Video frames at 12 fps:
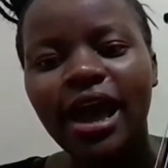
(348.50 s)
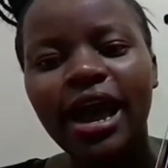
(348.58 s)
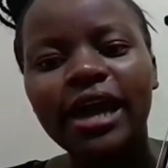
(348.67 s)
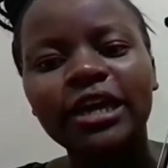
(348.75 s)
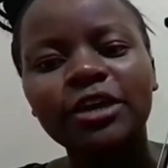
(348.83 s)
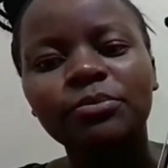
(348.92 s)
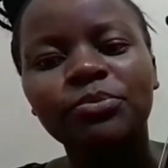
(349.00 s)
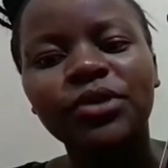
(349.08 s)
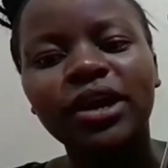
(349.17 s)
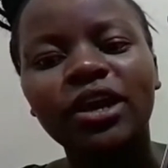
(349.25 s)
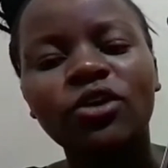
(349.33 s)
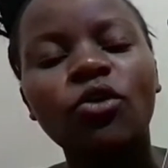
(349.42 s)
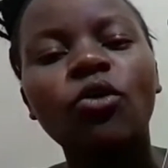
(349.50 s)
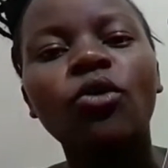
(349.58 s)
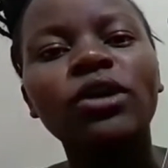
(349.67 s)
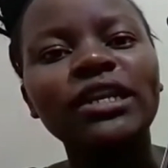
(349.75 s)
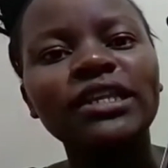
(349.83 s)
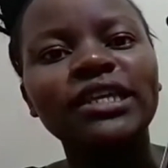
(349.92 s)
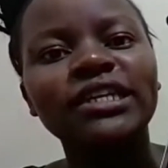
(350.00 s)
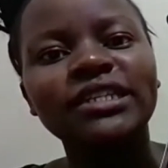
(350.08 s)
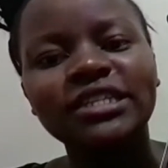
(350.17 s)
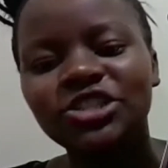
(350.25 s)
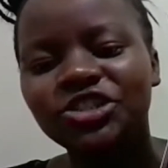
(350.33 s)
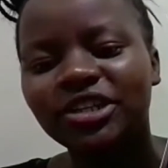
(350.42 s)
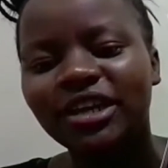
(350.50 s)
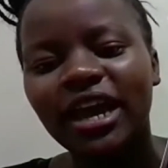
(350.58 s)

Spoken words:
I keep breaking only the D string.